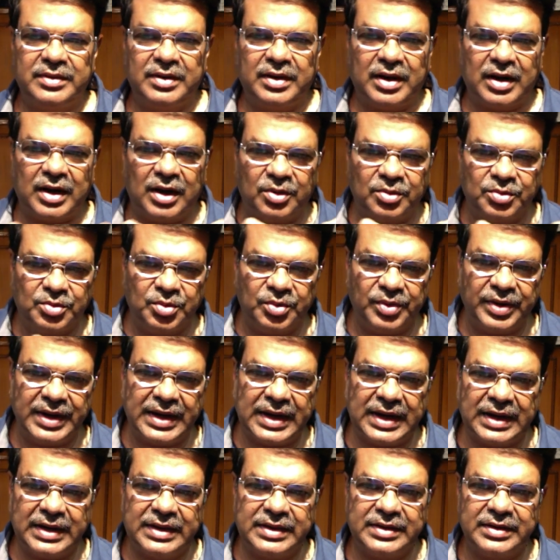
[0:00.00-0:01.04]
how to
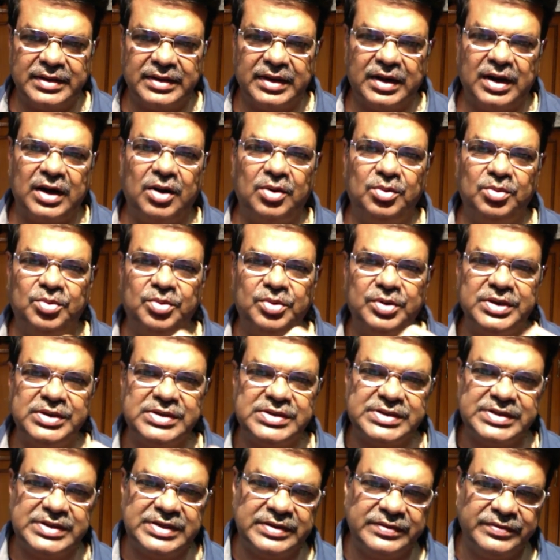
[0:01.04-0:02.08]
react, how to
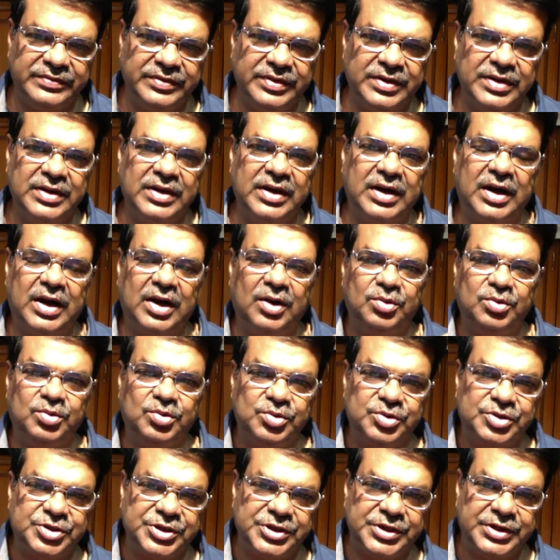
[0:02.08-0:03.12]
deceive, how
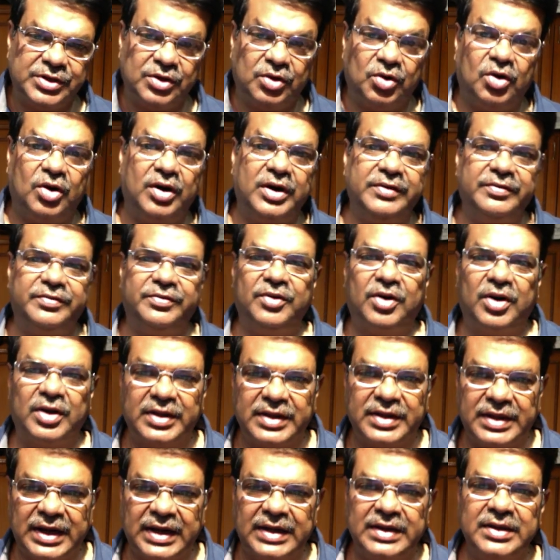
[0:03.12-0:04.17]
to cheat, or if not
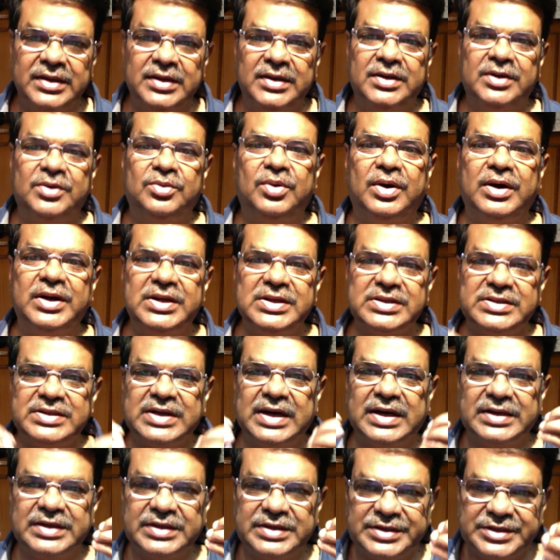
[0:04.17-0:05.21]
that, to
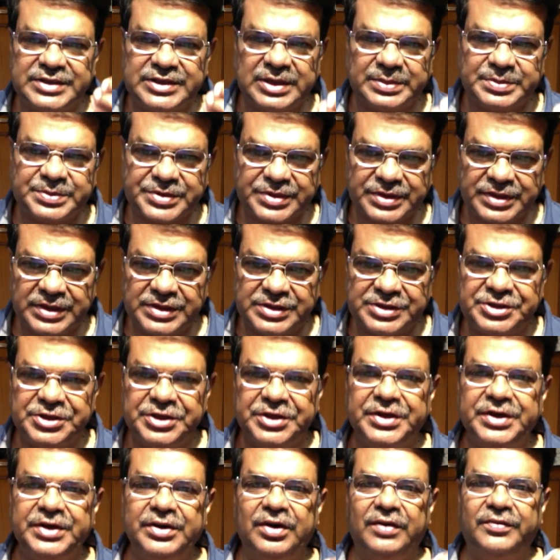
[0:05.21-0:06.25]
understand the deception and
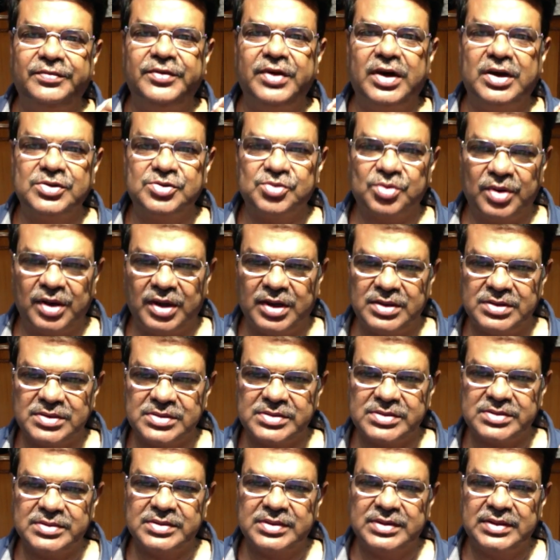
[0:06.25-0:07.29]
cheating of the
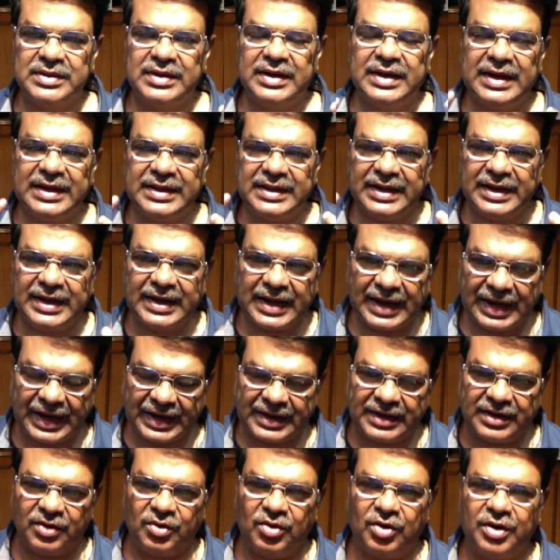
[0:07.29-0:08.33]
Asuras, and then
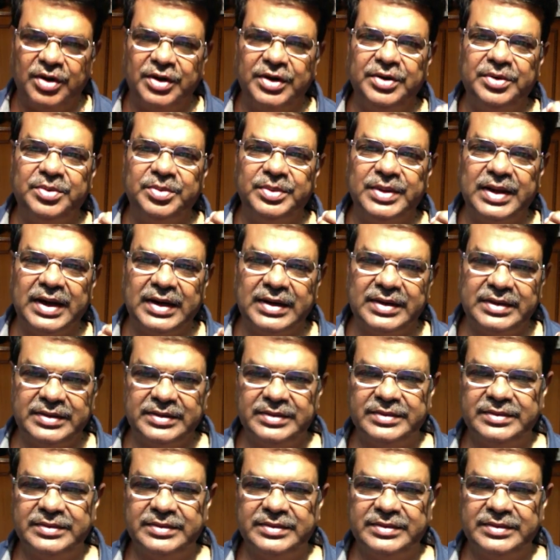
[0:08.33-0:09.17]
act according to that.